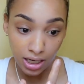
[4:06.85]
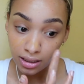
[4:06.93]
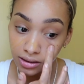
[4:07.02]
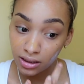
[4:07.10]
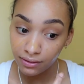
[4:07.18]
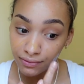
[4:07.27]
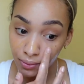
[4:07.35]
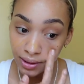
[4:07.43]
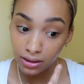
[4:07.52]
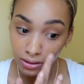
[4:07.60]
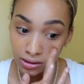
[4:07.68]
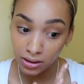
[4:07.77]
I love the way
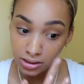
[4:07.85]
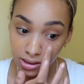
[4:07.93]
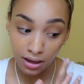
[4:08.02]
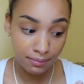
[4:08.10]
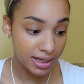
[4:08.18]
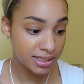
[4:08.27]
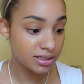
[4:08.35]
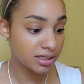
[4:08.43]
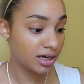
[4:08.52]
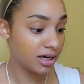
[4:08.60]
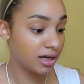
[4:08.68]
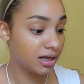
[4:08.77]
it looks on my
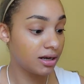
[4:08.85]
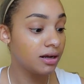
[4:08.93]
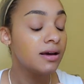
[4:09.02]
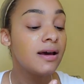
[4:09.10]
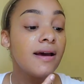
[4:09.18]
skin.